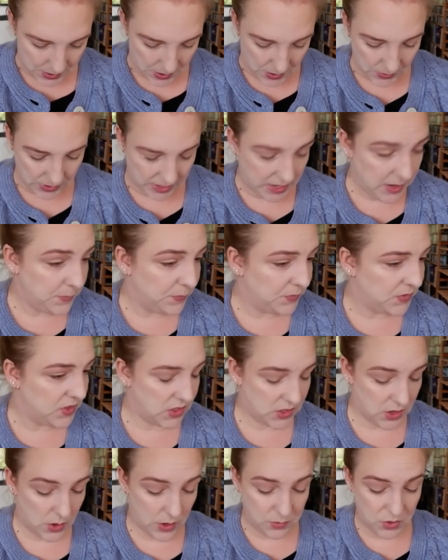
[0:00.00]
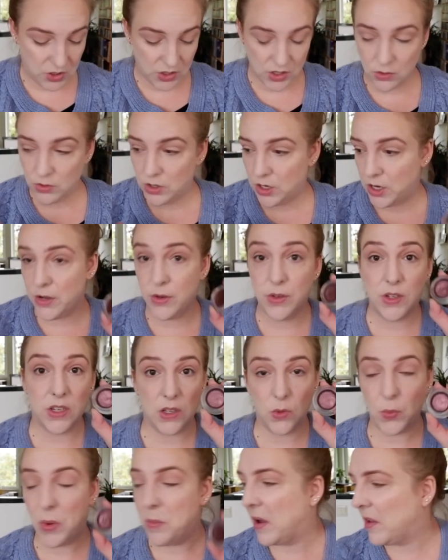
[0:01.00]
Okay, so I'm just going to use
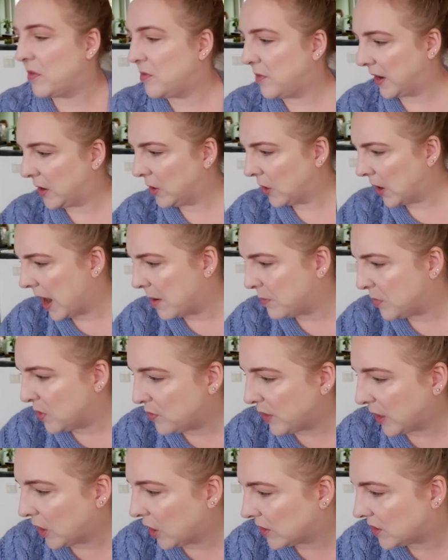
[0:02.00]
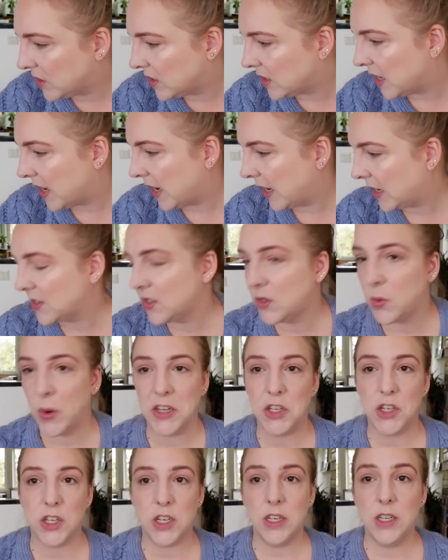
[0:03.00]
this with my finger and moving on to the next
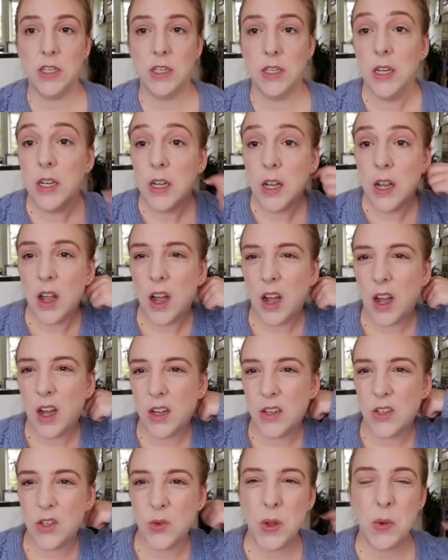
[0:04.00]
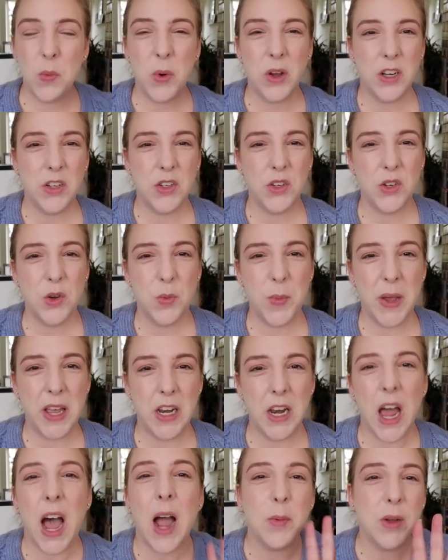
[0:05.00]
question. Uh, do we want to zoom
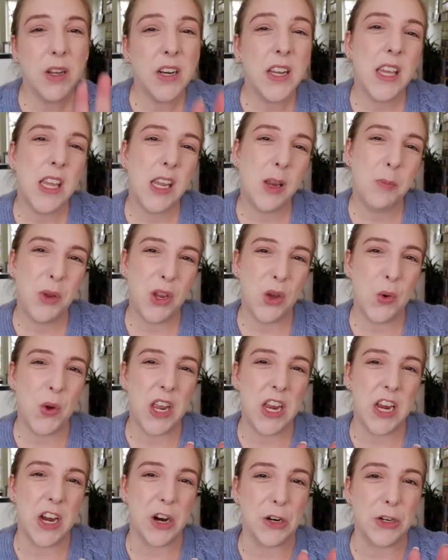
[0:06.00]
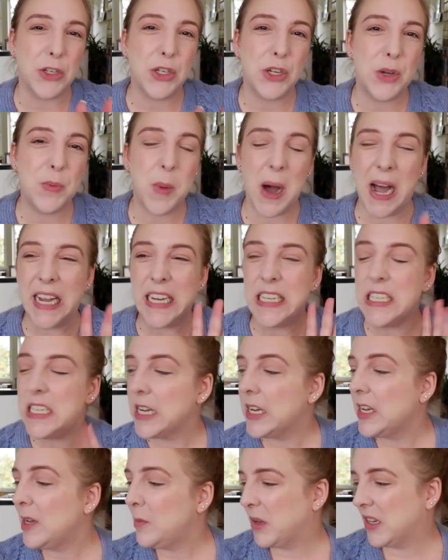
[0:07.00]
in? I'm going to keep you here. Do you mind?
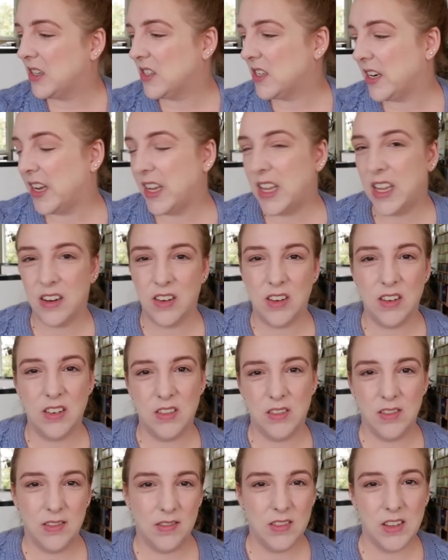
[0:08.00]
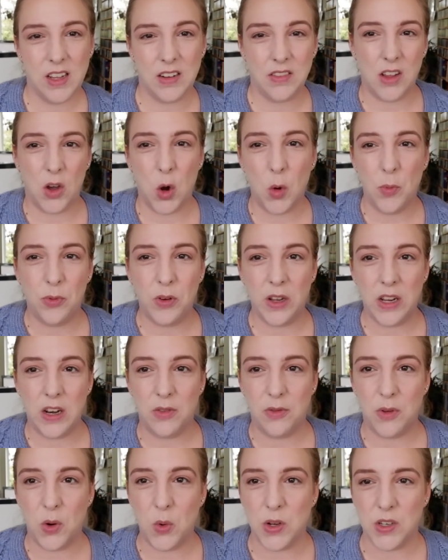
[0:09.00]
Because then I can, then hopefully
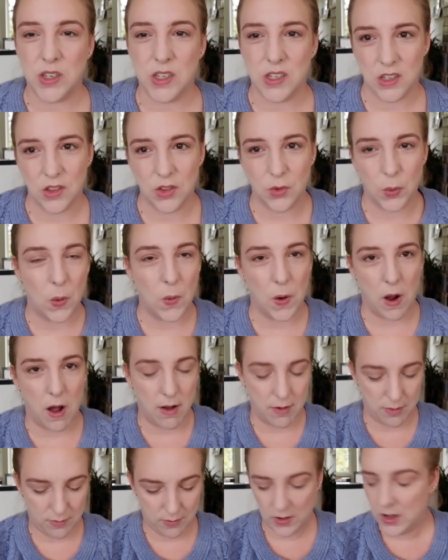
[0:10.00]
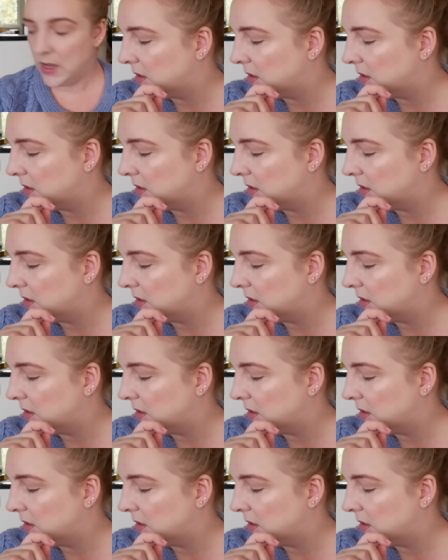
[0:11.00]
the focus isn't thrown off.